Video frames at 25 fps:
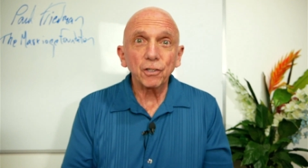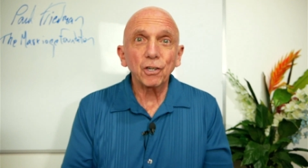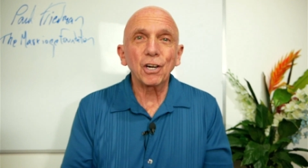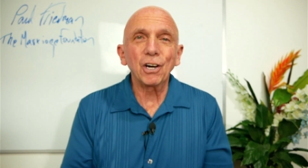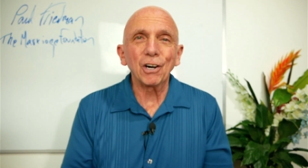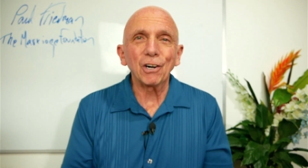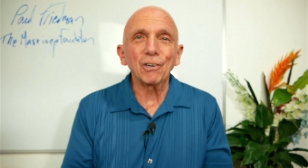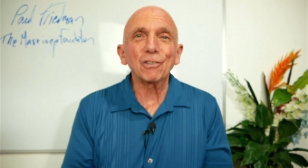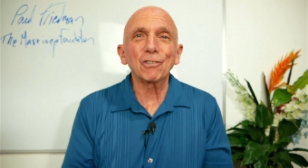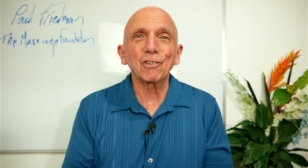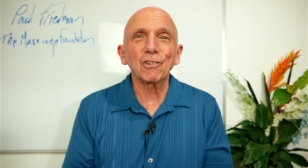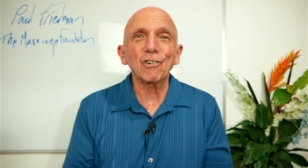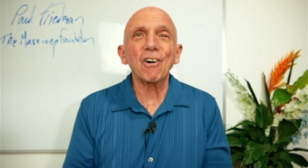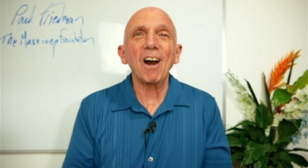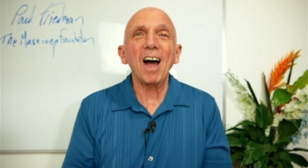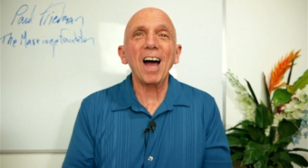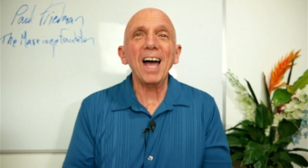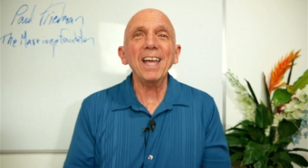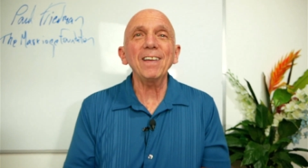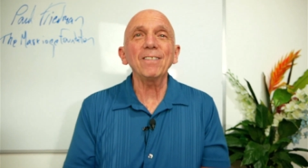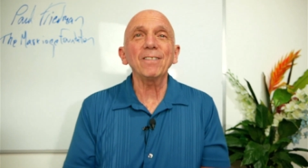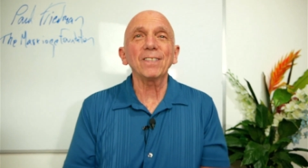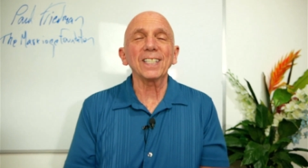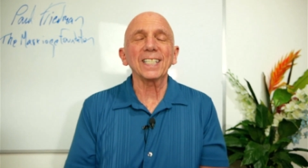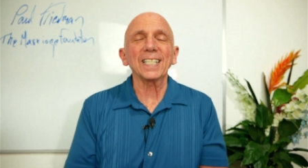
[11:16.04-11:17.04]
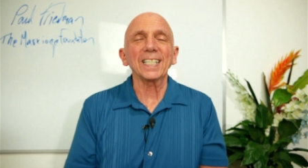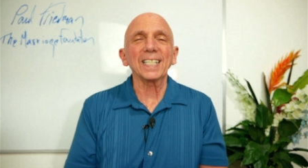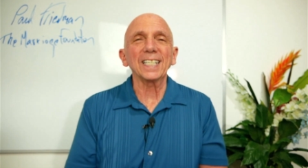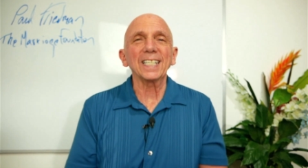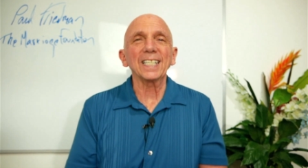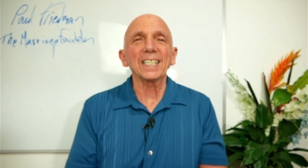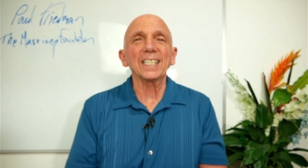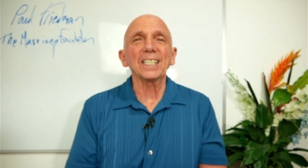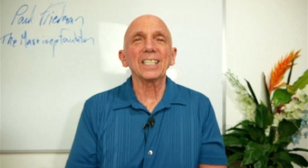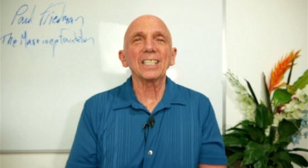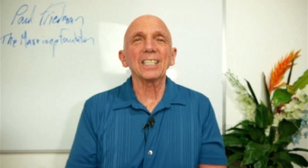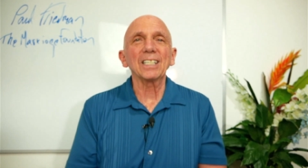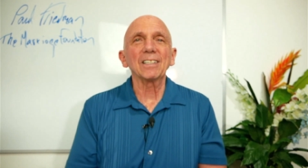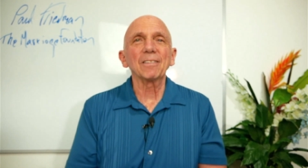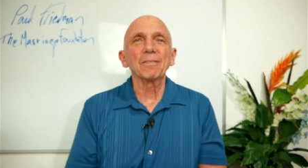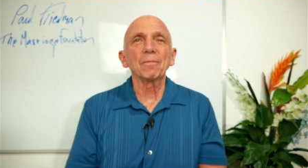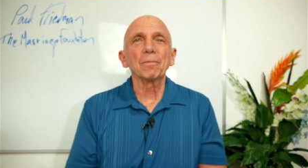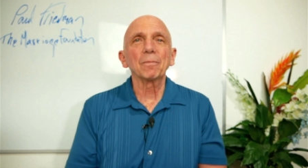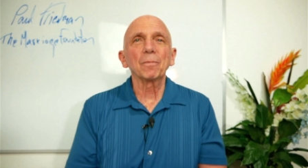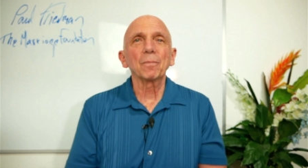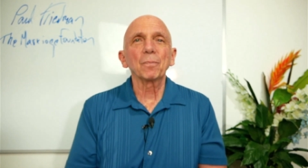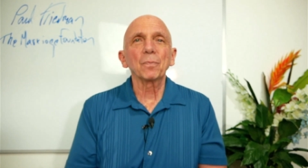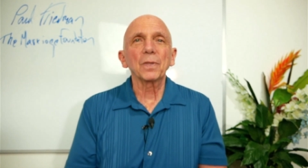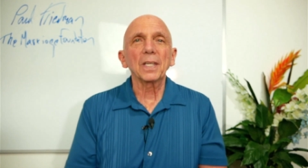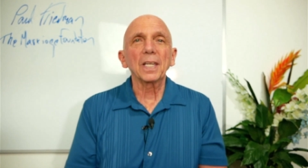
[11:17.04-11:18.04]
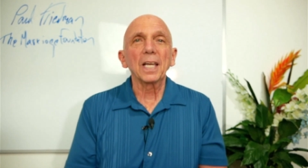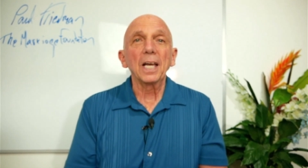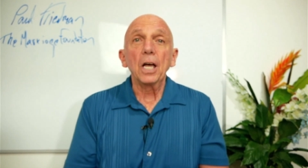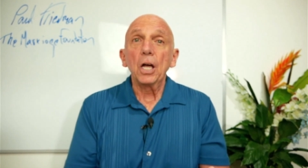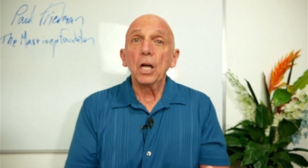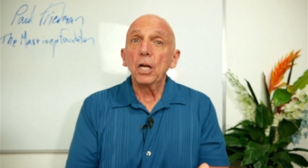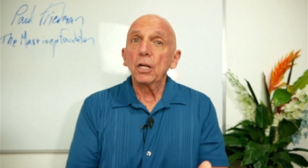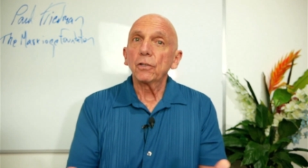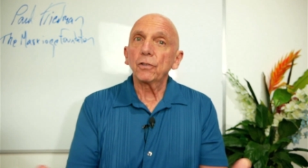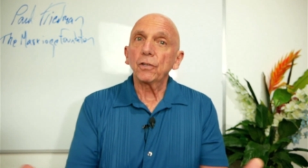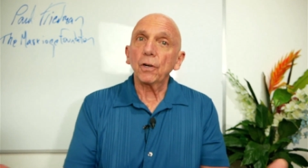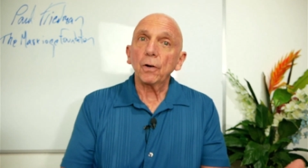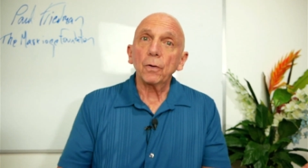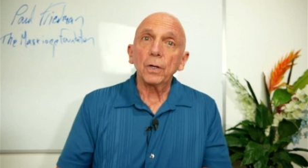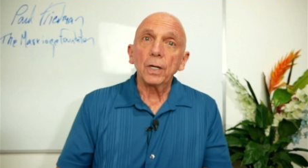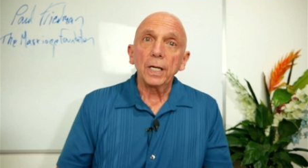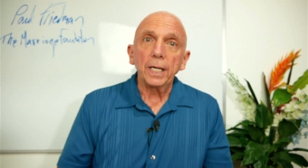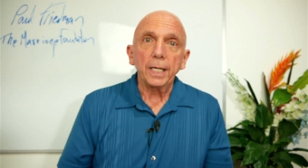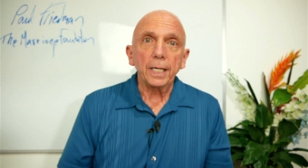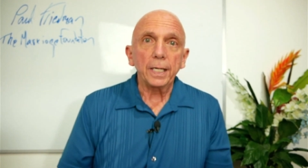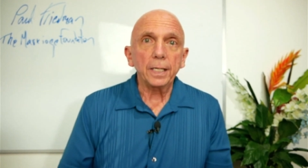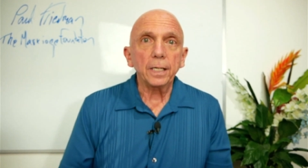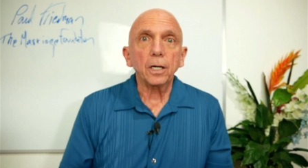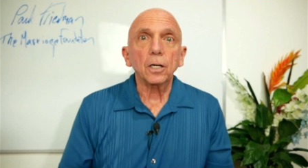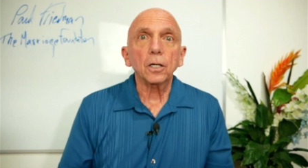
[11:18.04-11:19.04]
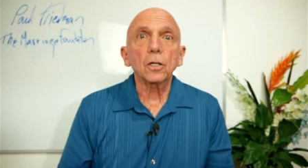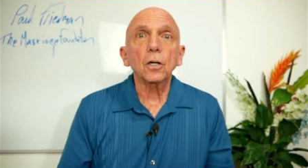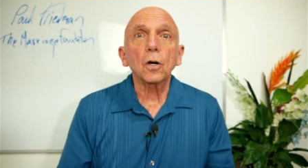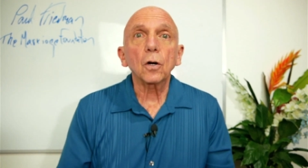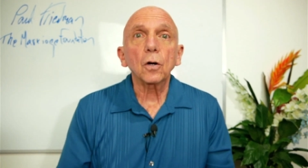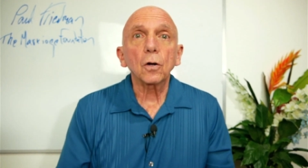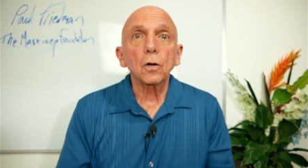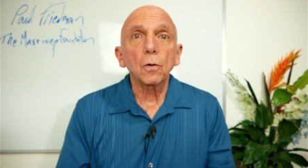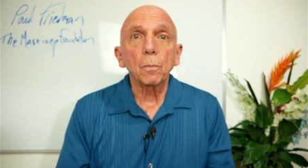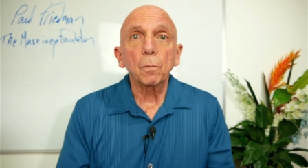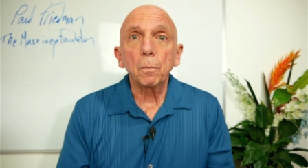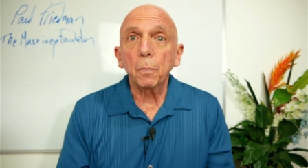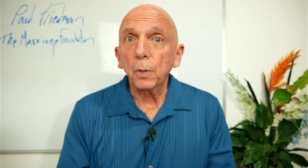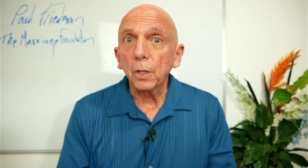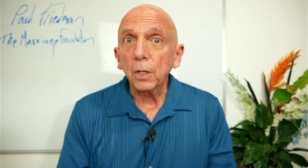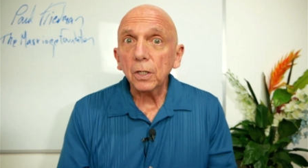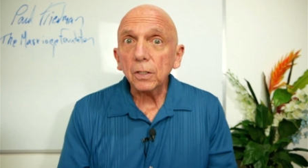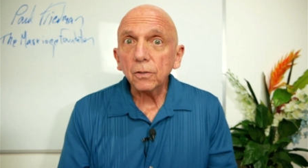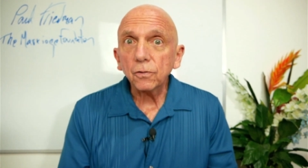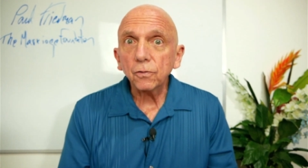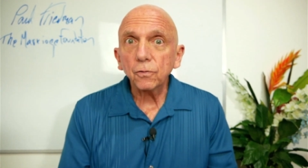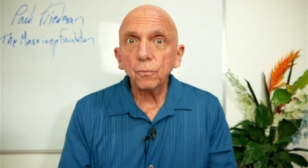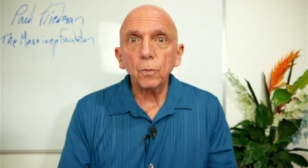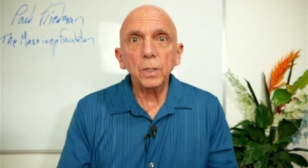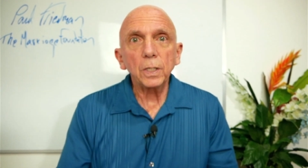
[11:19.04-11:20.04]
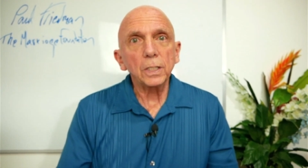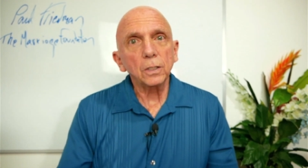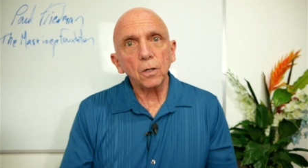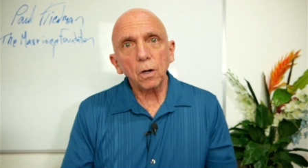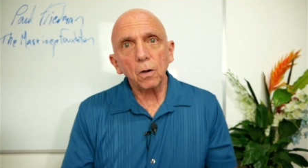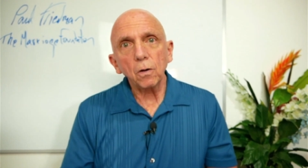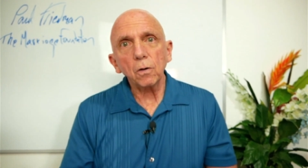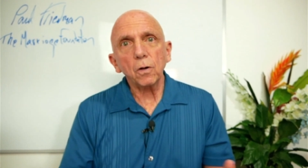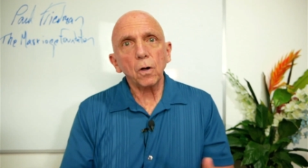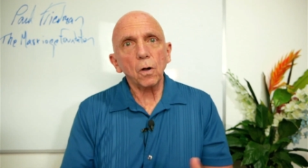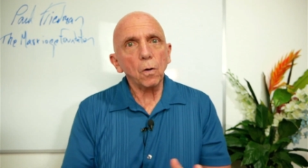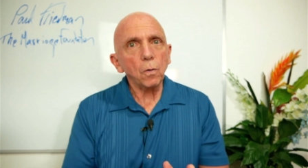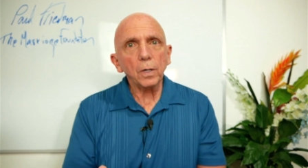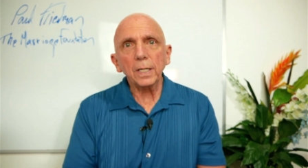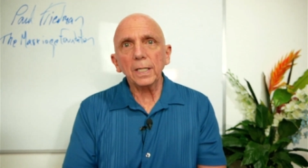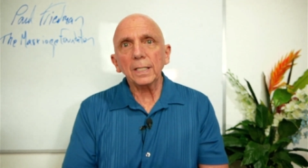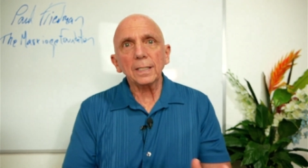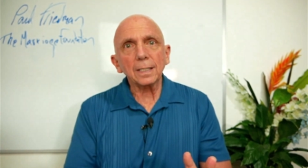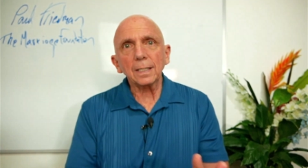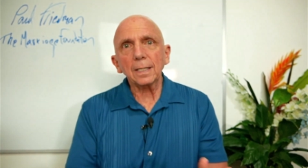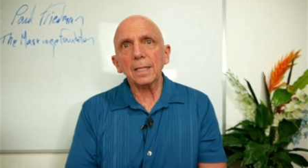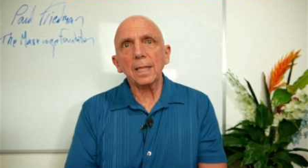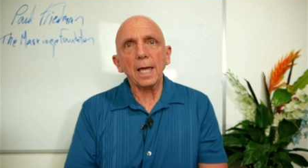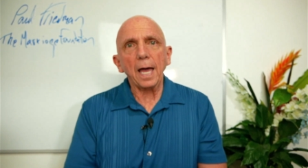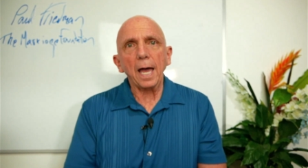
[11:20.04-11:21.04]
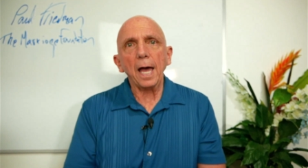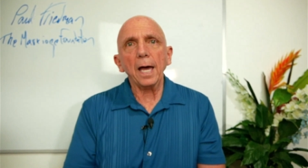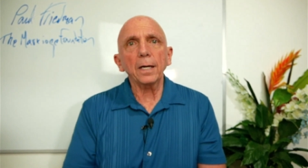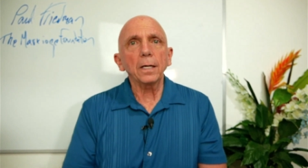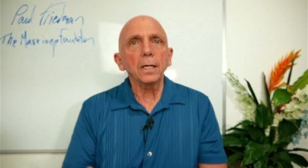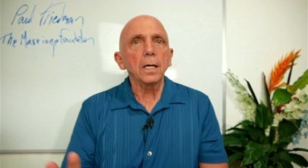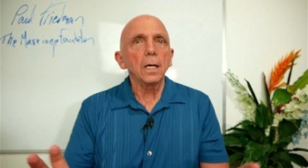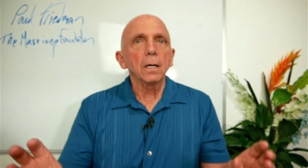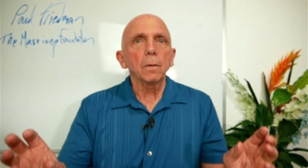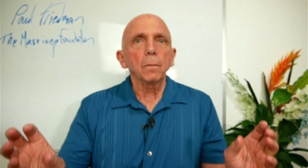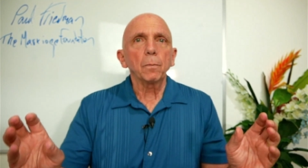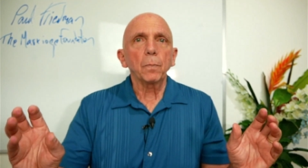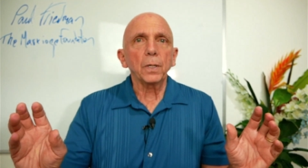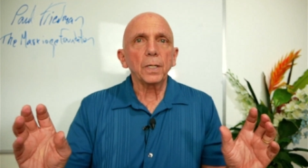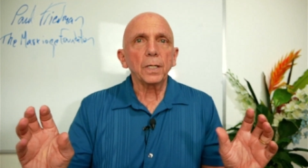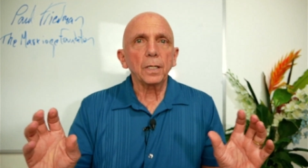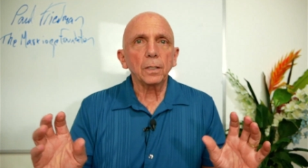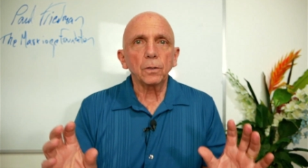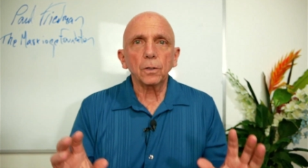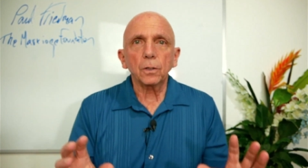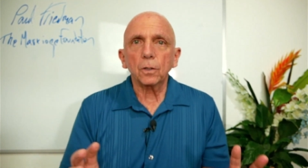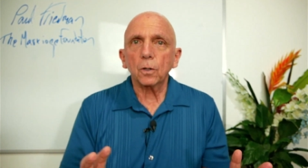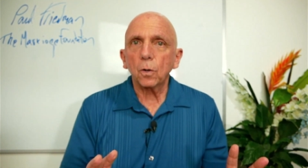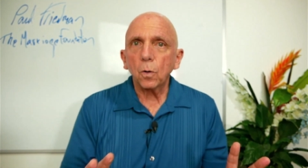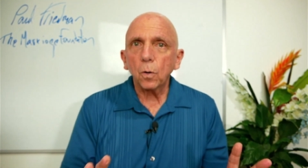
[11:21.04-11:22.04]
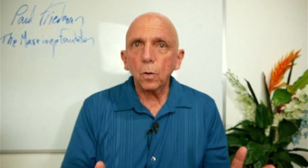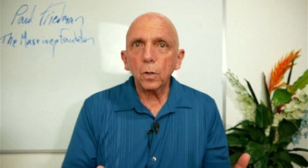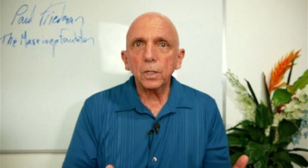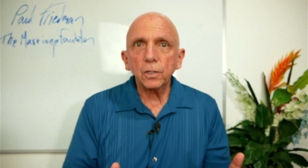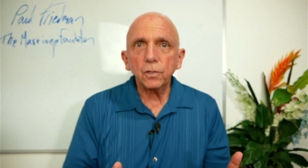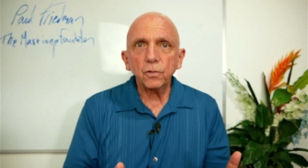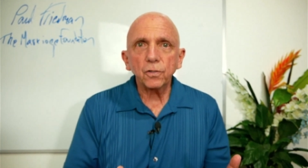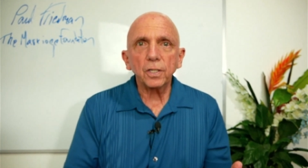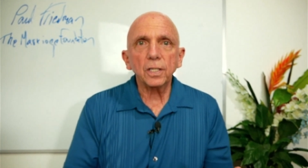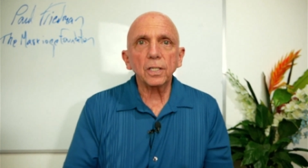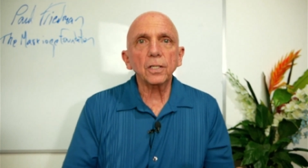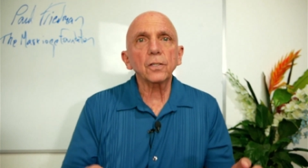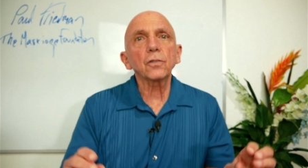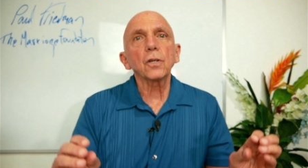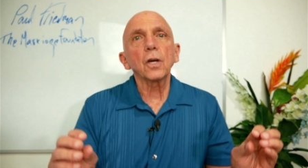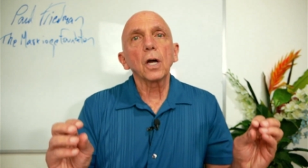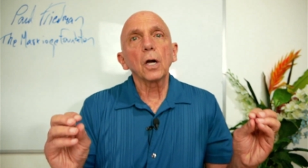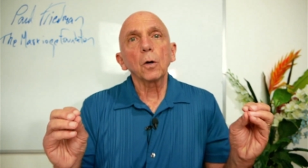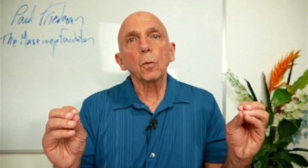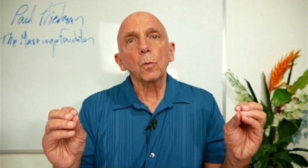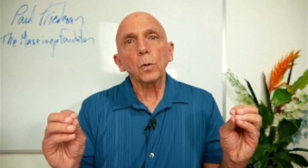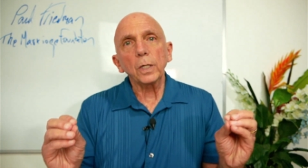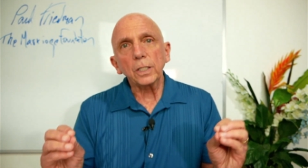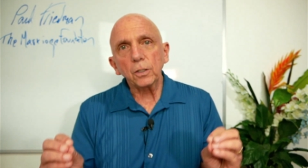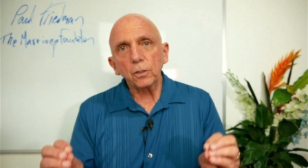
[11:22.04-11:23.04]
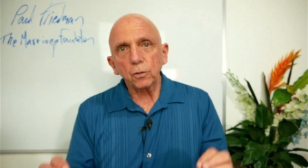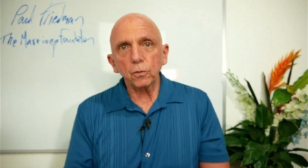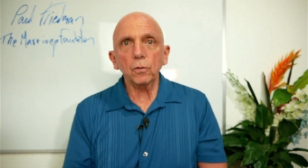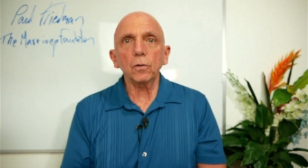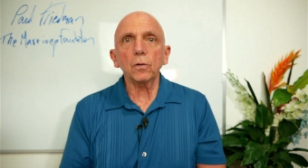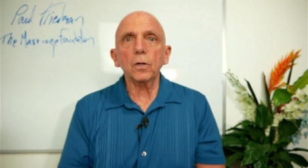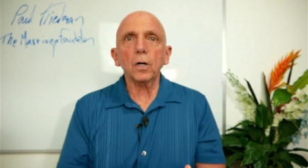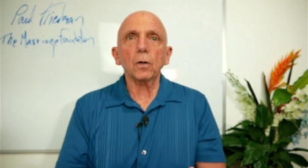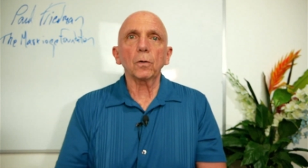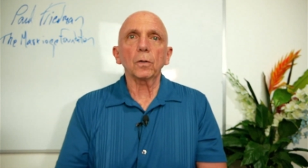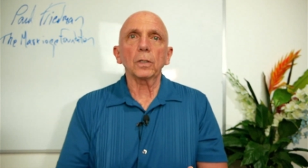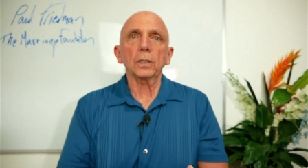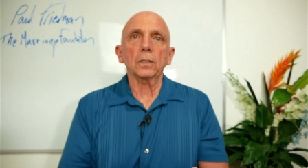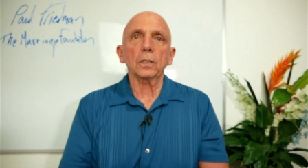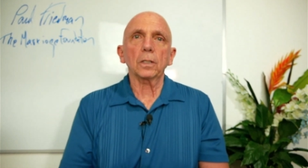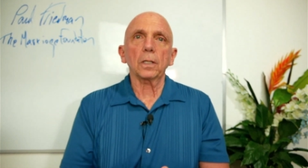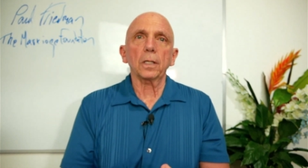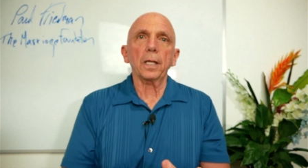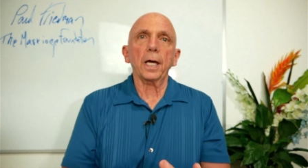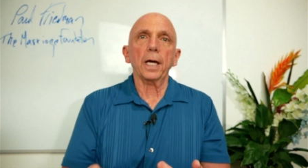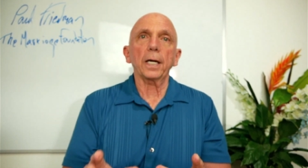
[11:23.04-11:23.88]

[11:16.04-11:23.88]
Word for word: you're driving in so in our books, we don't go into that, but in the courses, we do go into that.